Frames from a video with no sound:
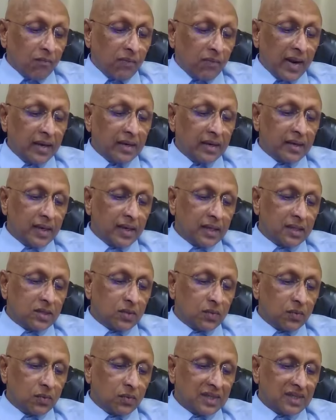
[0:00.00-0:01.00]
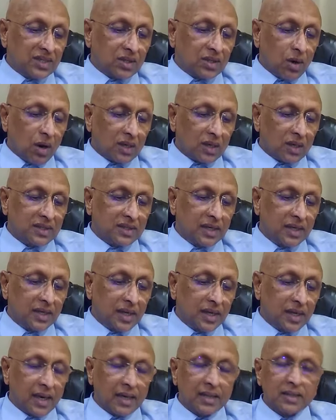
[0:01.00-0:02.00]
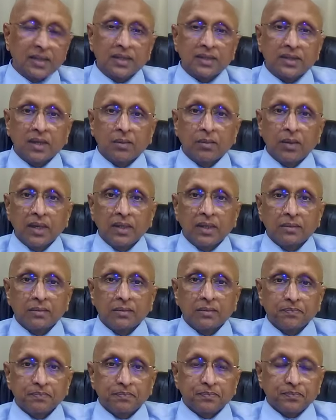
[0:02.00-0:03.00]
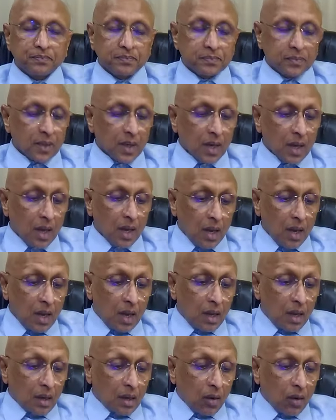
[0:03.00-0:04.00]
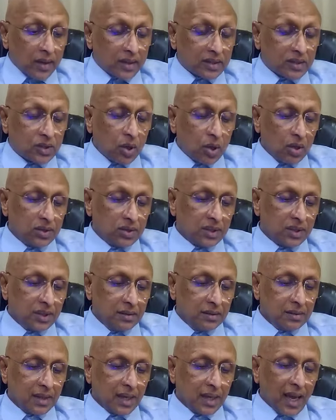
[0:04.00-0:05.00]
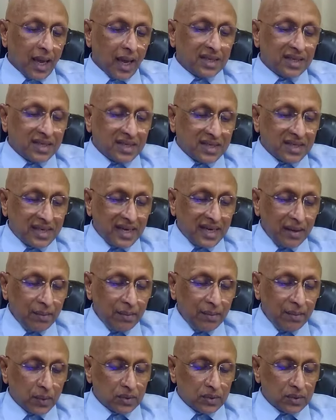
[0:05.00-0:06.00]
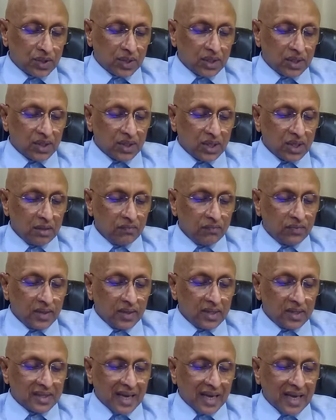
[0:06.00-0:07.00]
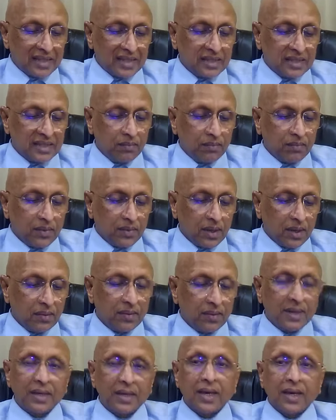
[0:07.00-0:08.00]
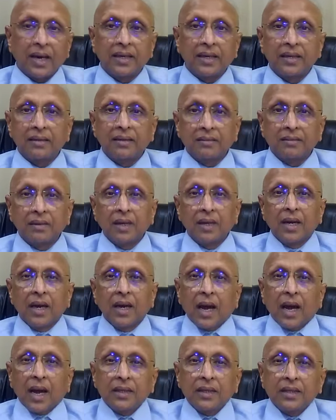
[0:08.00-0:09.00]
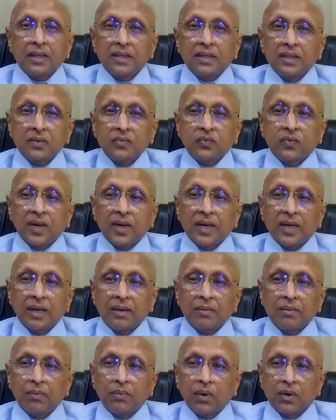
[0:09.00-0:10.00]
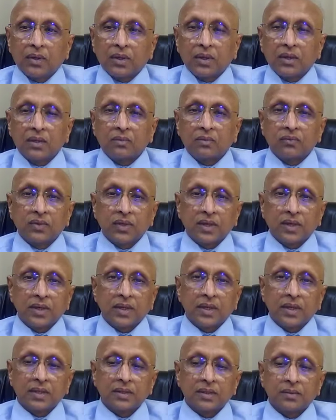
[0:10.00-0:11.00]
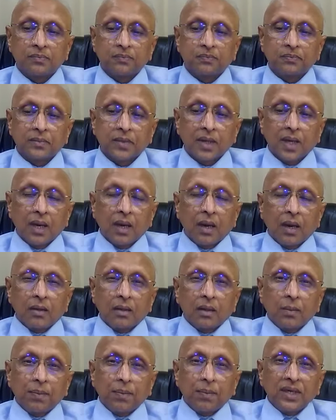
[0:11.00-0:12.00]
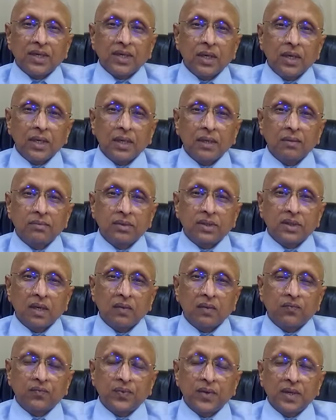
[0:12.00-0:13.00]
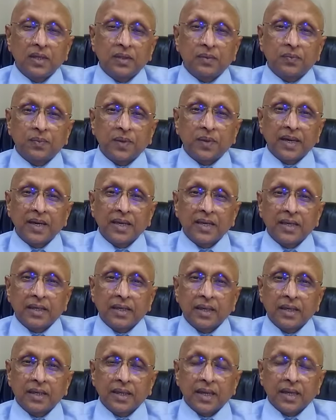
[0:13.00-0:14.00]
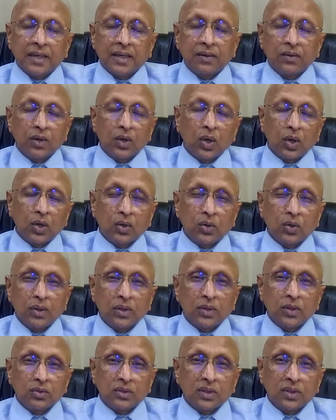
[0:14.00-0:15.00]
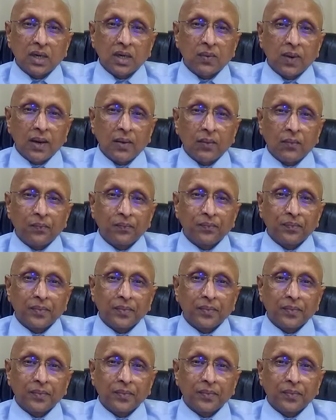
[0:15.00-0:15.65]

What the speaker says: Faintness with or sinking at the stomach, exhaustion, extreme prostration, feels as if he were dying. And this is very important sentence. The patient himself feels predicting that he will not going to survive.